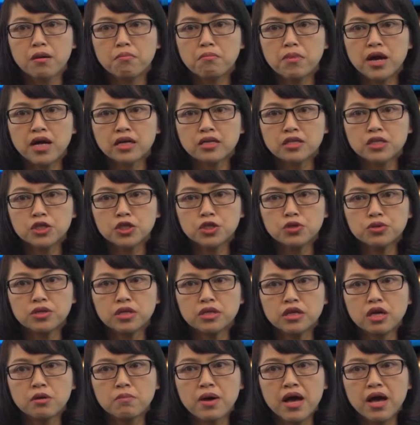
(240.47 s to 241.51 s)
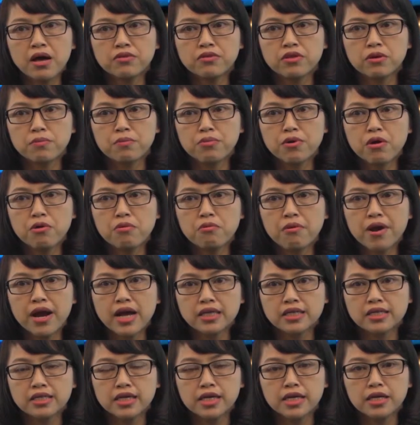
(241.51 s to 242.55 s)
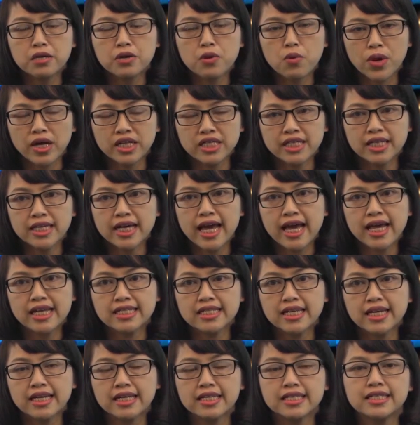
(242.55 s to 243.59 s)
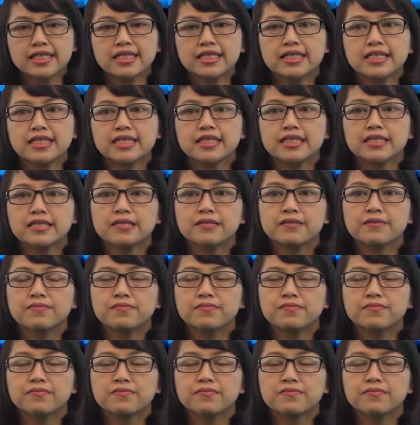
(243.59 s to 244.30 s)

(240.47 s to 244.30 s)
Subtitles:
by a student about the progress in writing essays.